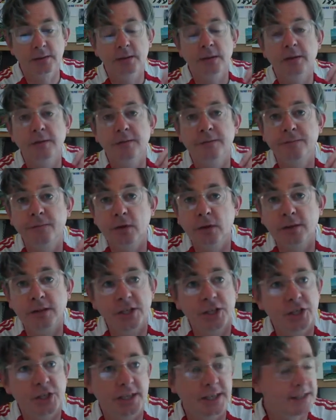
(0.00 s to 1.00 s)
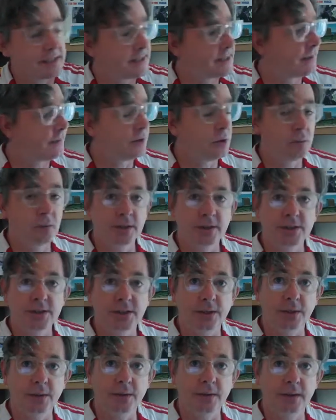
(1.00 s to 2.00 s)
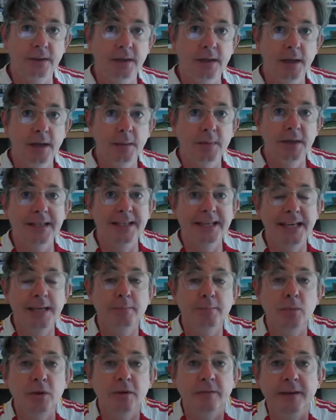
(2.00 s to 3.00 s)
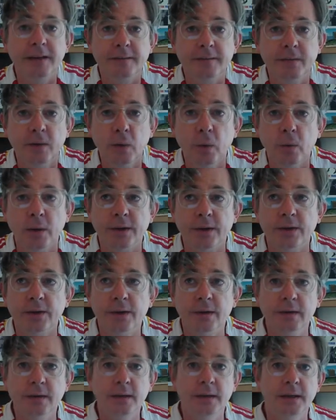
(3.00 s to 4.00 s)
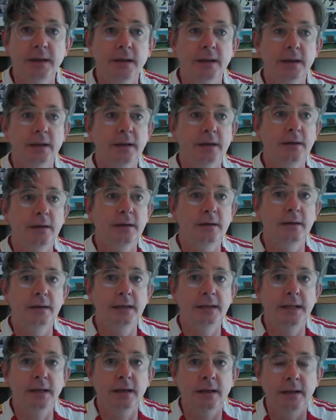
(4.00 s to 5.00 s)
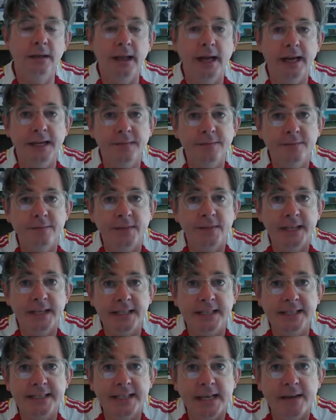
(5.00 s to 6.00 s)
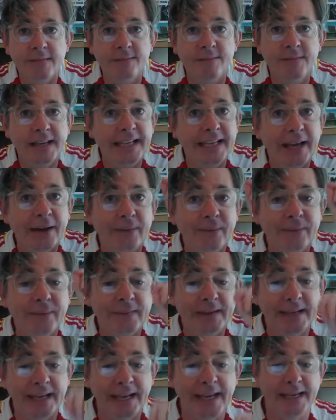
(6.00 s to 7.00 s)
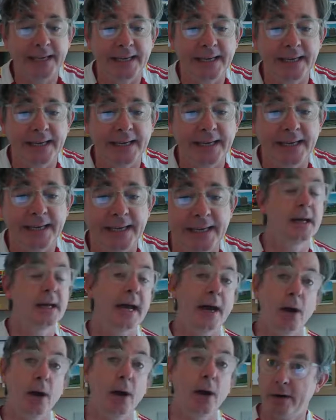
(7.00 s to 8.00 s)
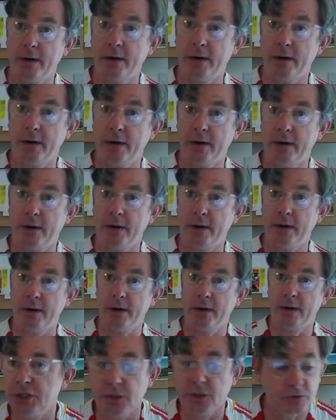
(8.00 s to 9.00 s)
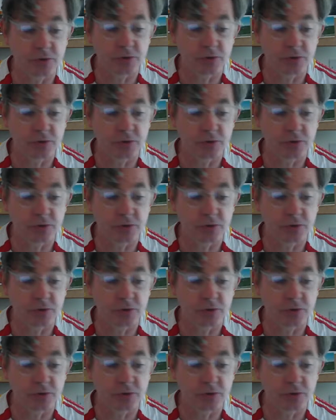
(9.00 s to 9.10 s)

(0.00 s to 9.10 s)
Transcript: Follow the cheats if you want to, but keep moving forward. Life is a video game, or any other game you might choose.